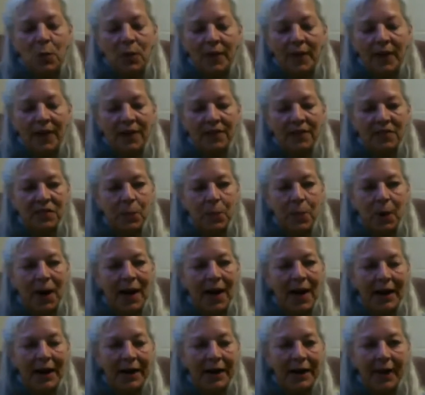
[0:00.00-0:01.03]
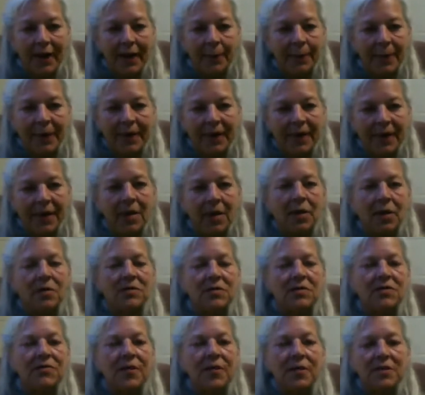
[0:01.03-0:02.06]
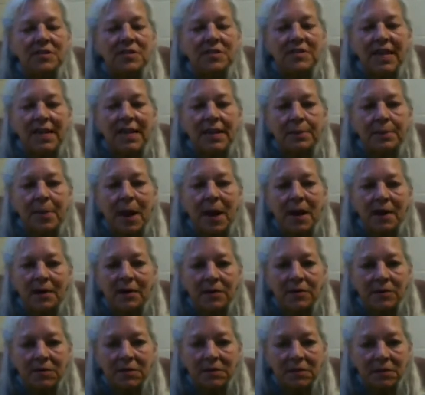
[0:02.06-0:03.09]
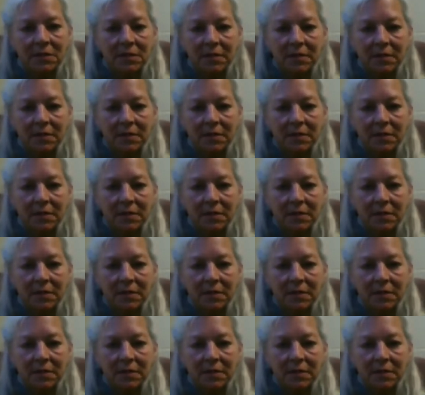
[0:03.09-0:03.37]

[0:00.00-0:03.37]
when they spray, I mean, it can go as far as 10 miles.